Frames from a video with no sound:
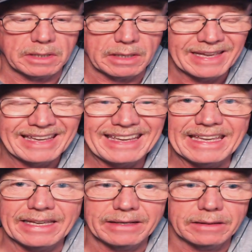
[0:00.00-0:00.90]
me
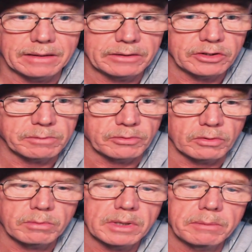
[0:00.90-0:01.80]
in. I just
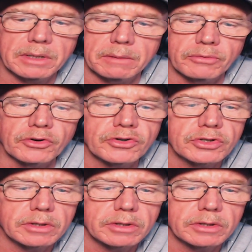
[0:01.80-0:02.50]
broke my paintbrush.